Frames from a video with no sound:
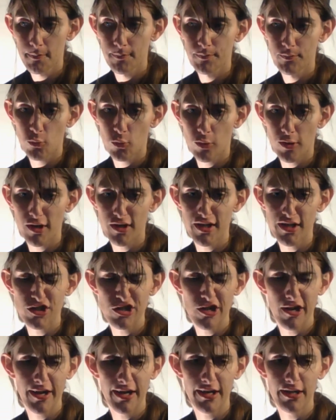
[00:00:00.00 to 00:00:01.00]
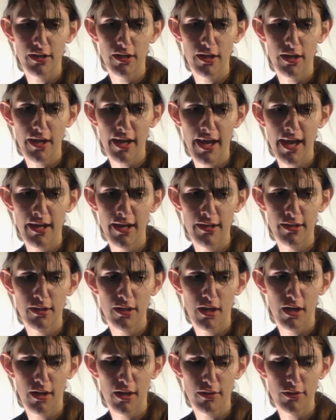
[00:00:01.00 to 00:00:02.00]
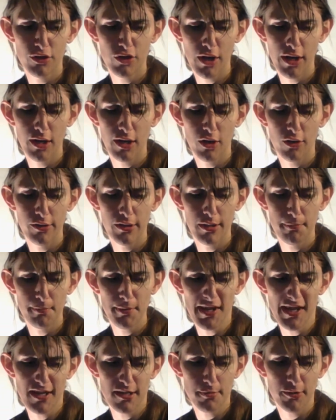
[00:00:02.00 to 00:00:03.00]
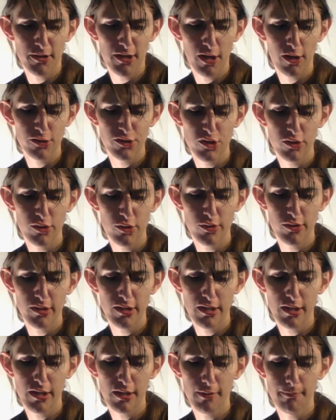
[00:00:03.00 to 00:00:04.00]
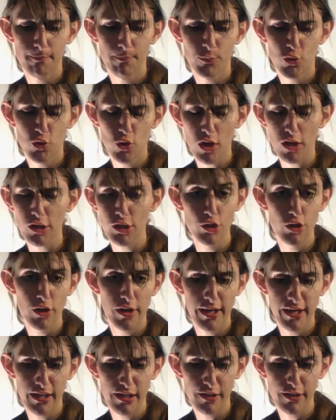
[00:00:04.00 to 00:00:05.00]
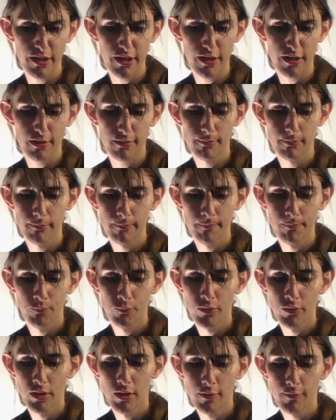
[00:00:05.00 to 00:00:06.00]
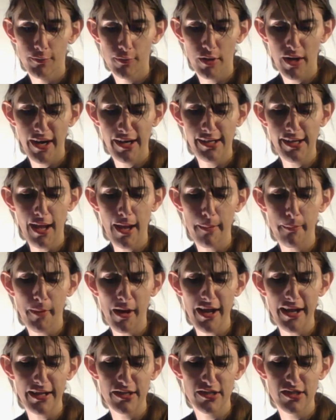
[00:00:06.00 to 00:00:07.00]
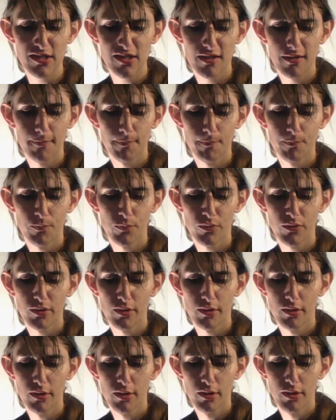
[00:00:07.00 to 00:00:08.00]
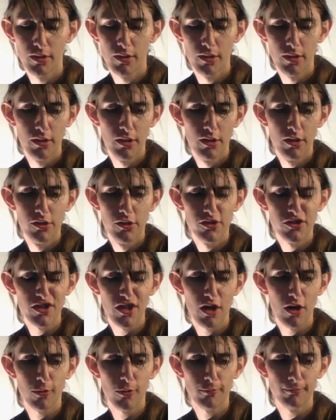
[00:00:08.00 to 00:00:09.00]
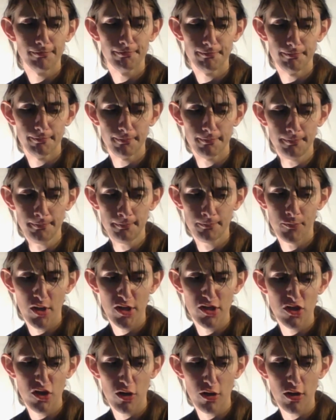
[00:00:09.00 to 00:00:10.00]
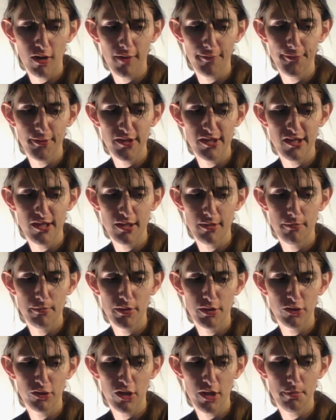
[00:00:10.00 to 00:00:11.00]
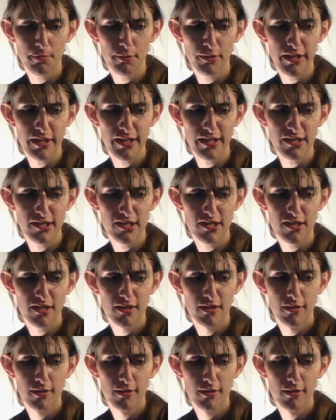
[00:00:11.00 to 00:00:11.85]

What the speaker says: where they train all the MPs, but they also do the trucker training there for 88 mics. So I started off as a military police,